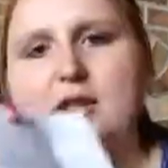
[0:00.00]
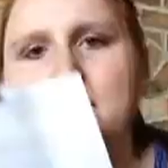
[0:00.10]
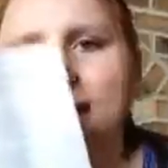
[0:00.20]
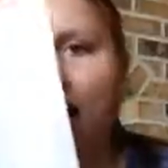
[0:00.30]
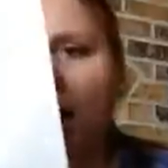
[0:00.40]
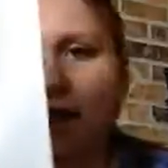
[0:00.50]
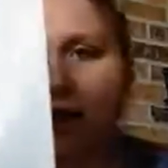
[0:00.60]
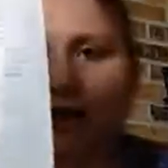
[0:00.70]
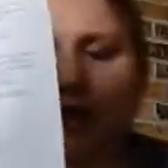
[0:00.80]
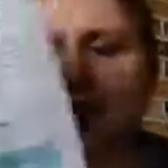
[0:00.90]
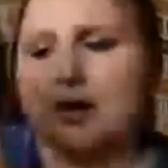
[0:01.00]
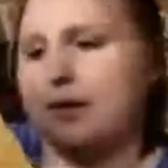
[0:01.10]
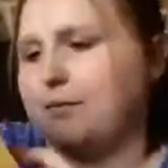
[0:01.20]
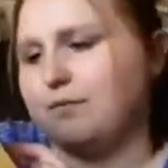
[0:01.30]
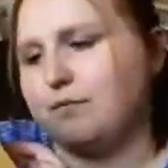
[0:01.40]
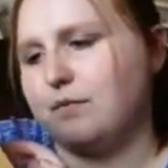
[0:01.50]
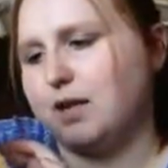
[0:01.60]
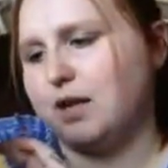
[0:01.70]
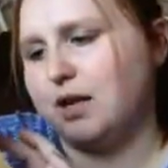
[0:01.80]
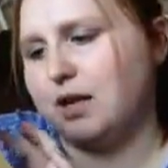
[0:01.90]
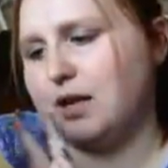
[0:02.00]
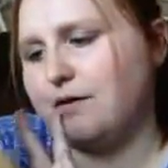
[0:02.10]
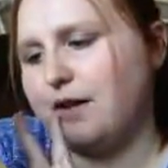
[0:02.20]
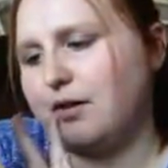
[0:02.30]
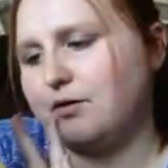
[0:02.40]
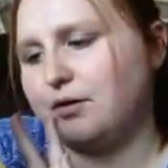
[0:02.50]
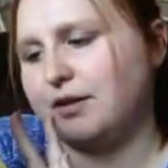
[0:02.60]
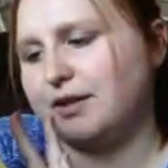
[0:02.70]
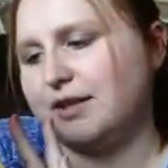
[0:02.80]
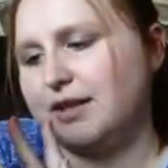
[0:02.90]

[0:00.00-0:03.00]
on the back, um, the founder and